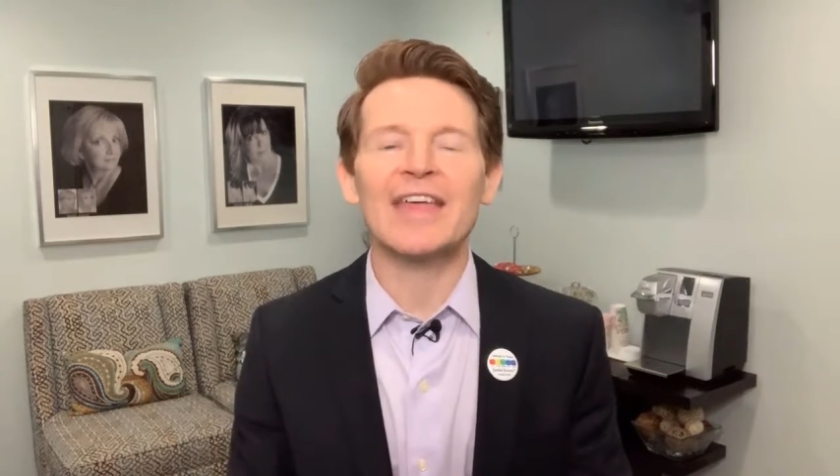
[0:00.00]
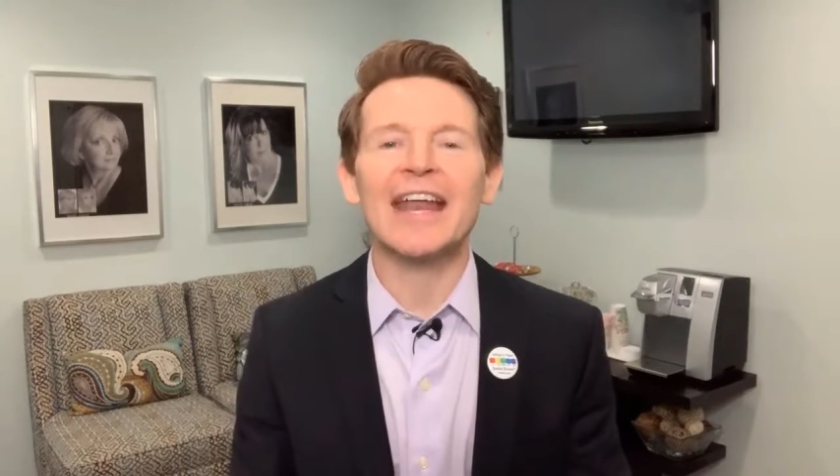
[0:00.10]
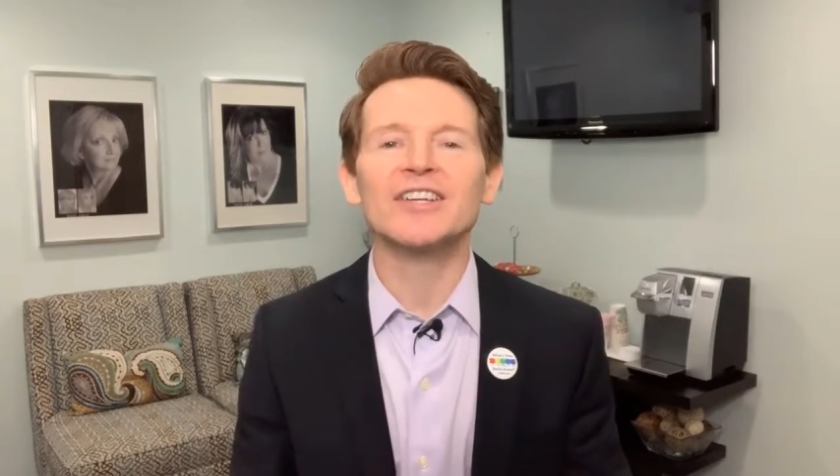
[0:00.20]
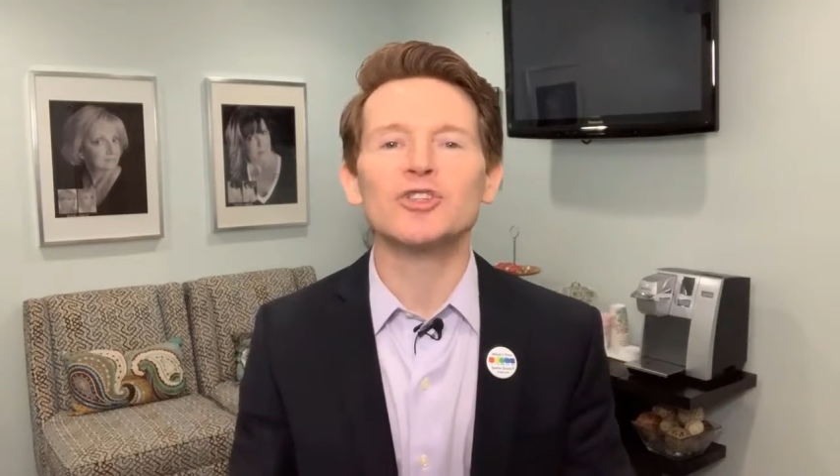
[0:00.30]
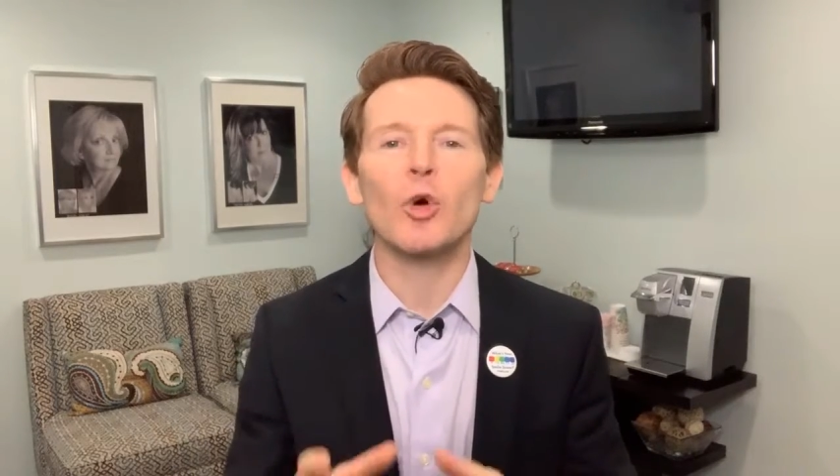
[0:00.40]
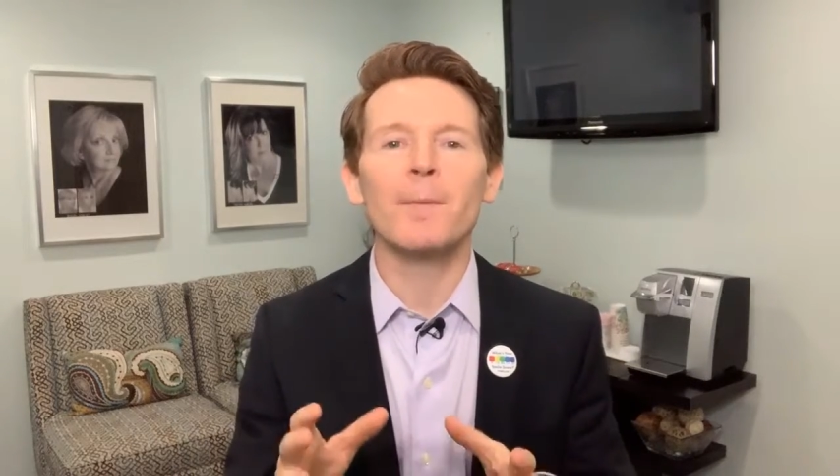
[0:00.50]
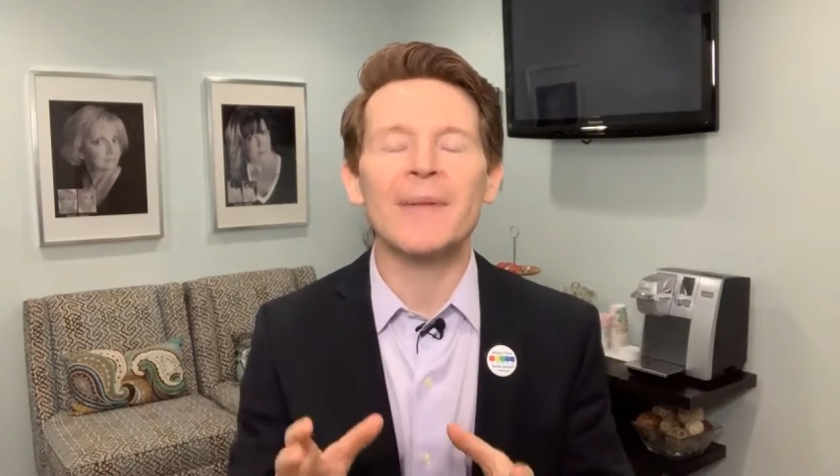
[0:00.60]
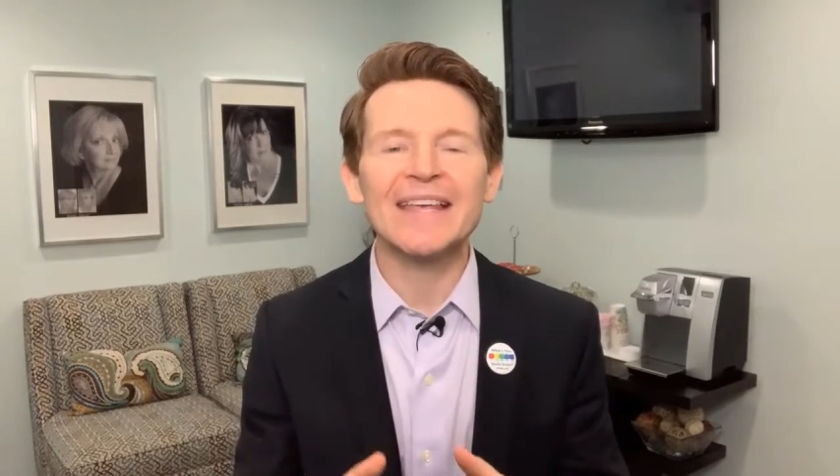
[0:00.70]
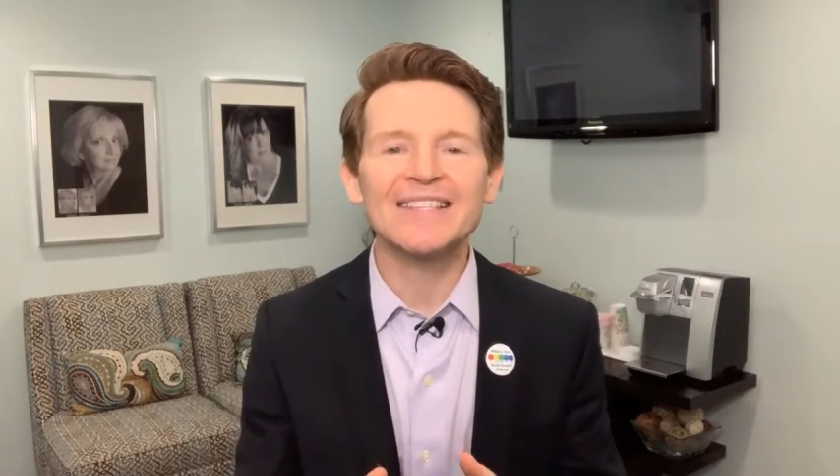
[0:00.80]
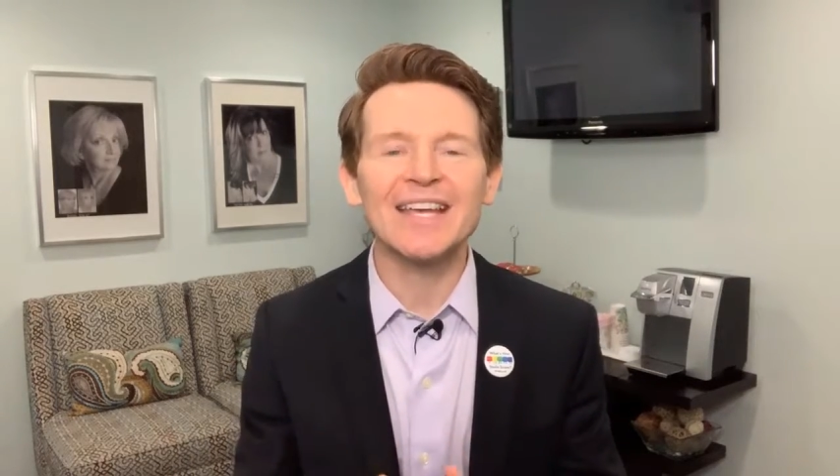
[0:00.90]
that is your
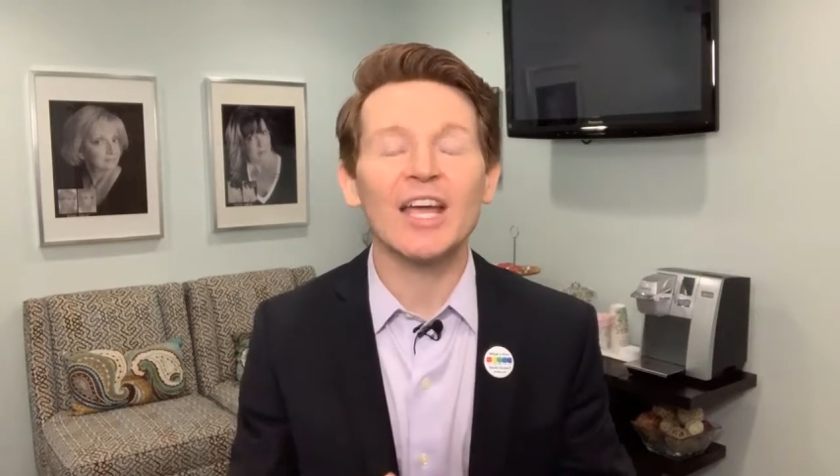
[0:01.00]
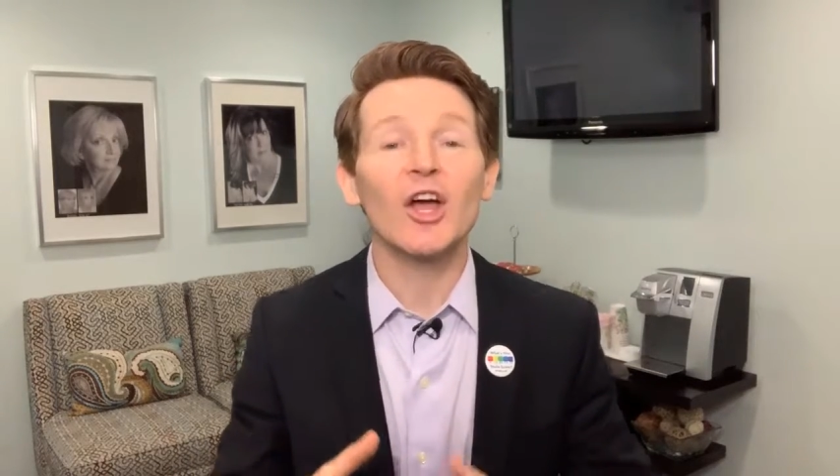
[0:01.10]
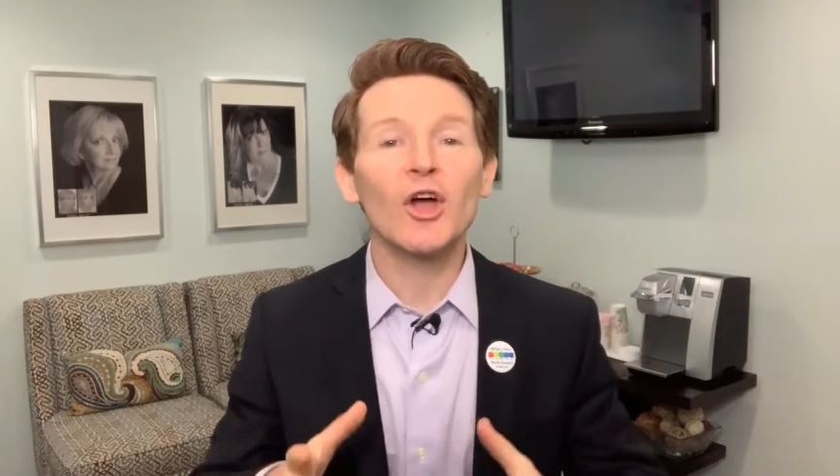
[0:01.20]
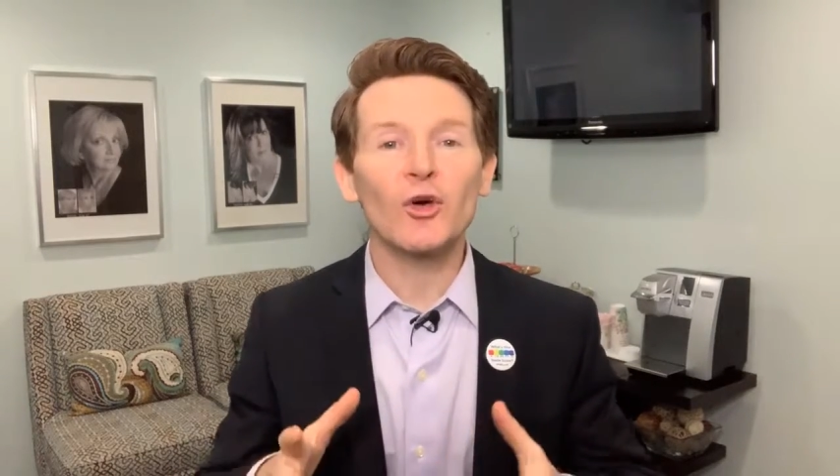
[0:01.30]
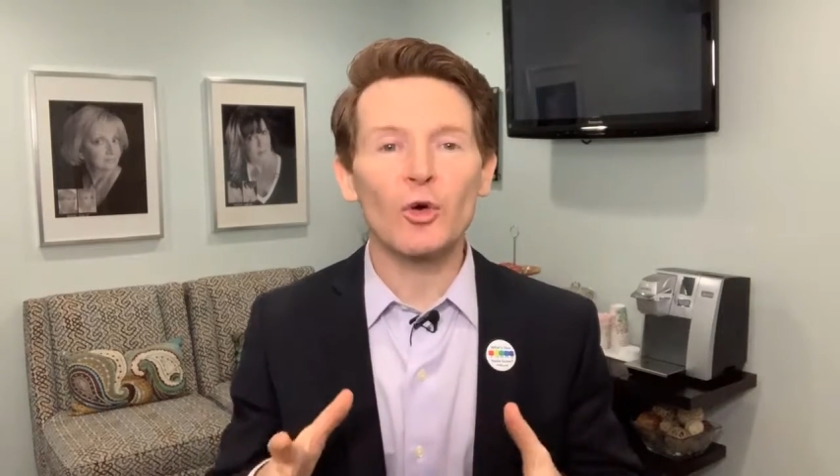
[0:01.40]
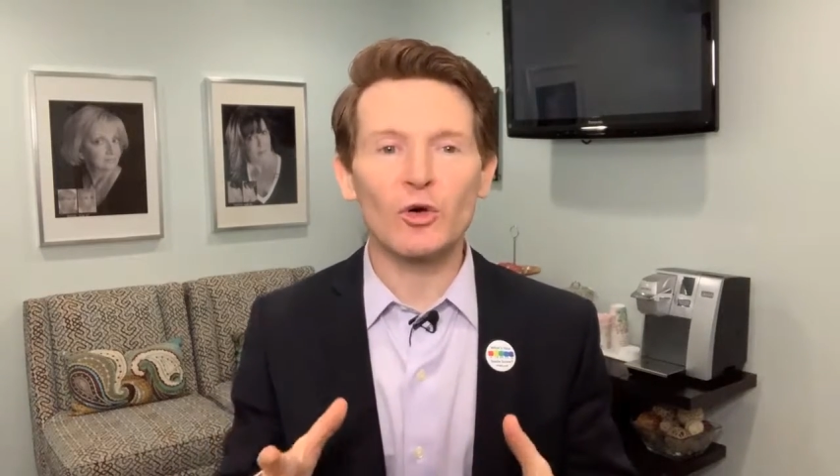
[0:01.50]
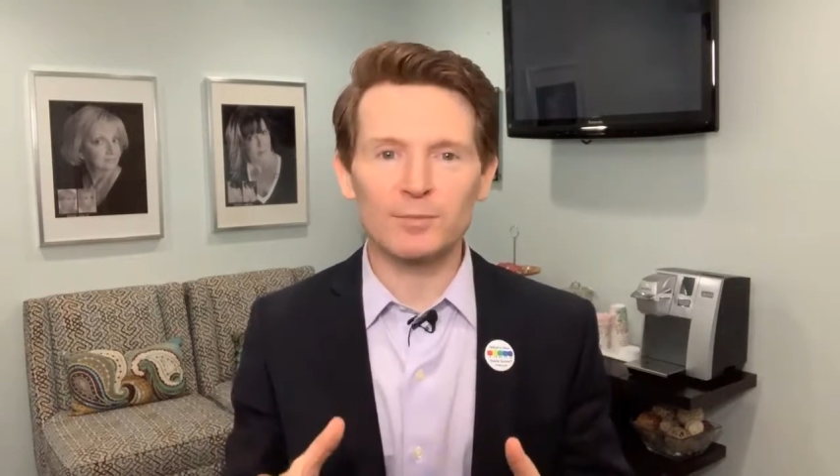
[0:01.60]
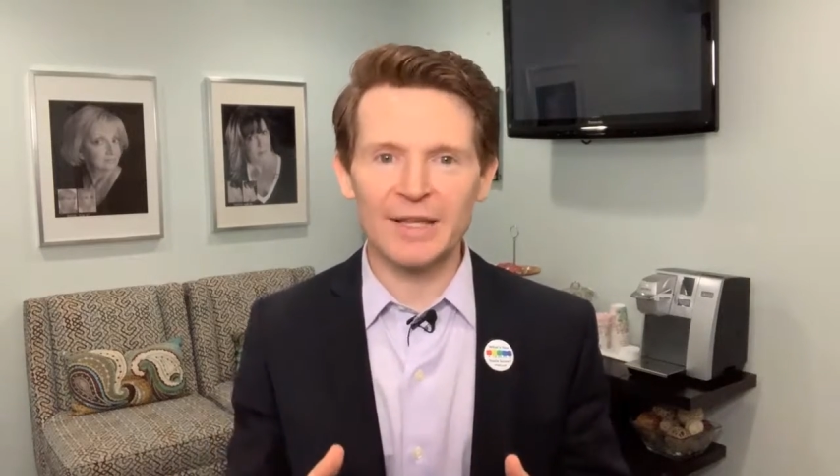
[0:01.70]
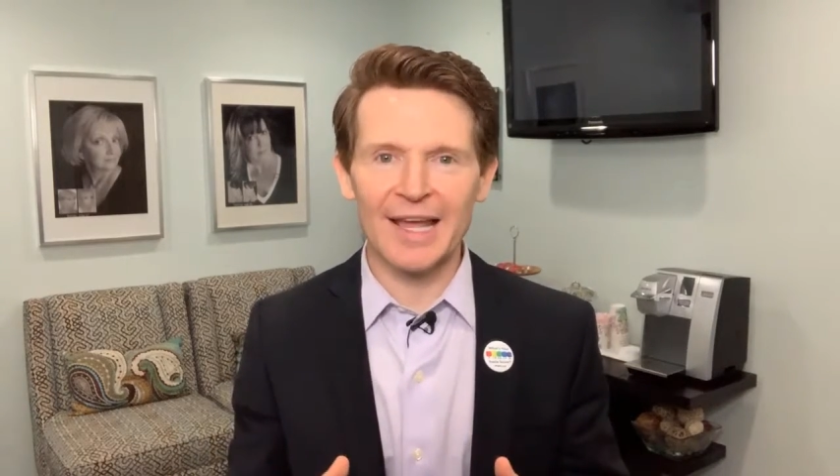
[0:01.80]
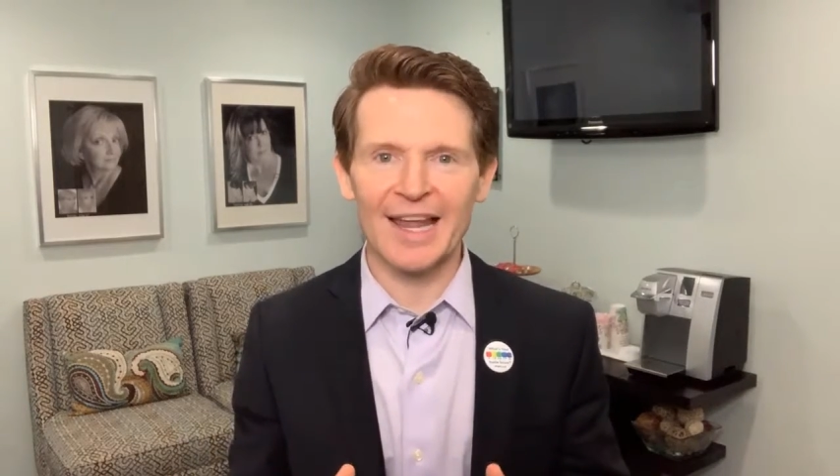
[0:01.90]
basic
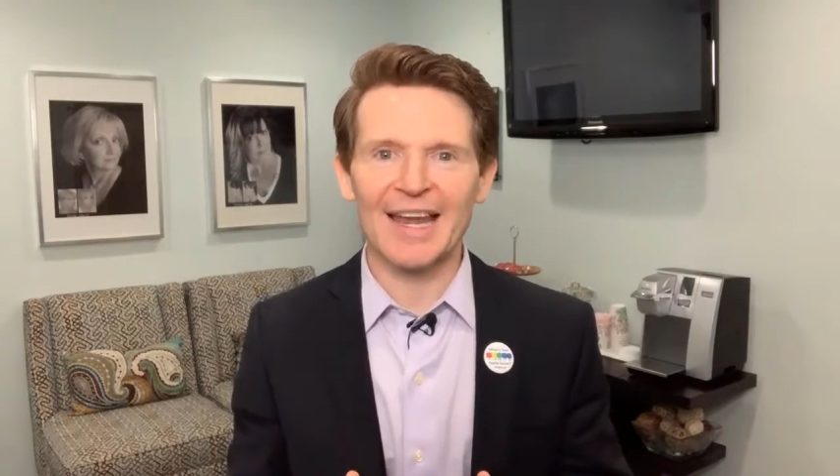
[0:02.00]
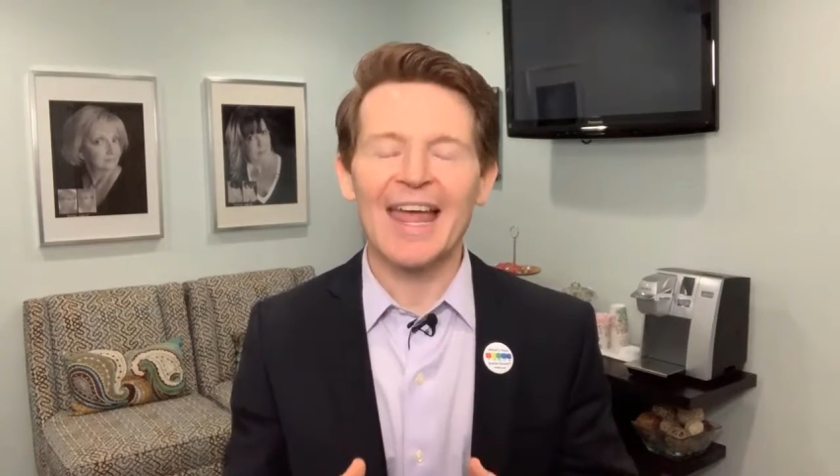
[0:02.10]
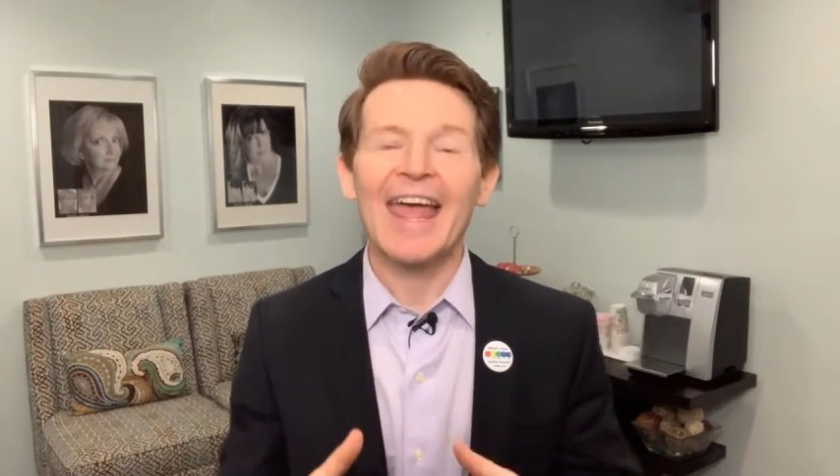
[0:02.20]
growth plan,